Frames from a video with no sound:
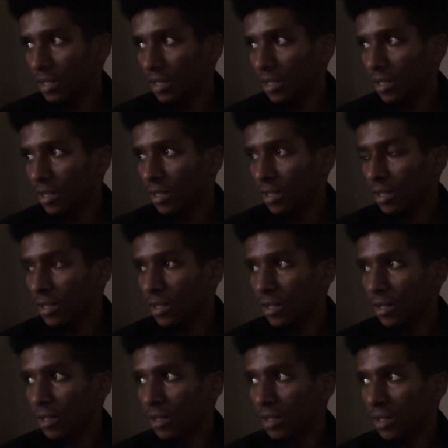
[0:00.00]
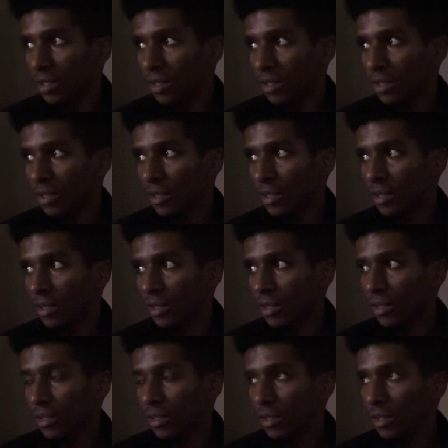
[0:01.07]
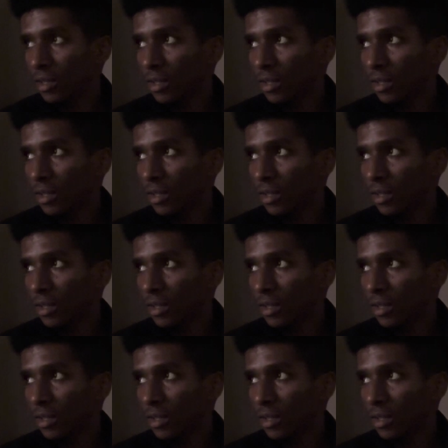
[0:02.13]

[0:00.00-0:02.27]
(silence)